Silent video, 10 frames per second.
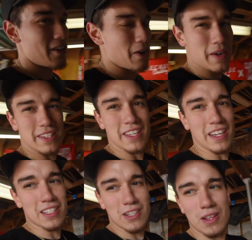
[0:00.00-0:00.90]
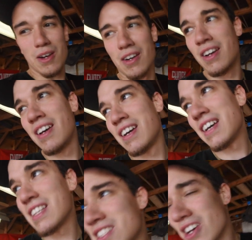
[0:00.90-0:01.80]
don't know why it's taking so long.
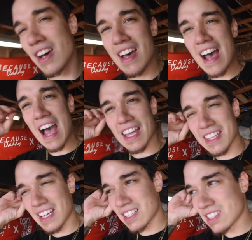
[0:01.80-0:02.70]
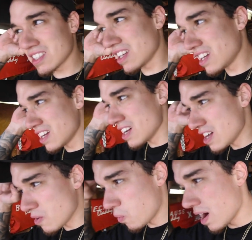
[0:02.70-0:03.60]
I think it's
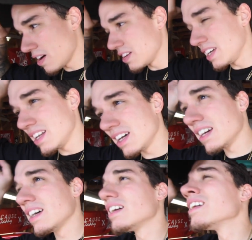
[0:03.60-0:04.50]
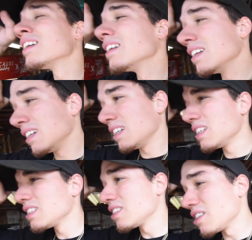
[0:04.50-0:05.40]
welded
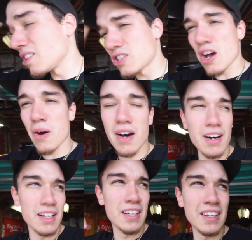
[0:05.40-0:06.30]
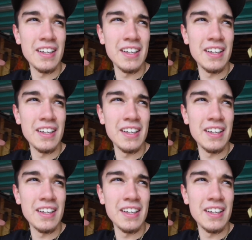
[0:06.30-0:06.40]
to the tow hook.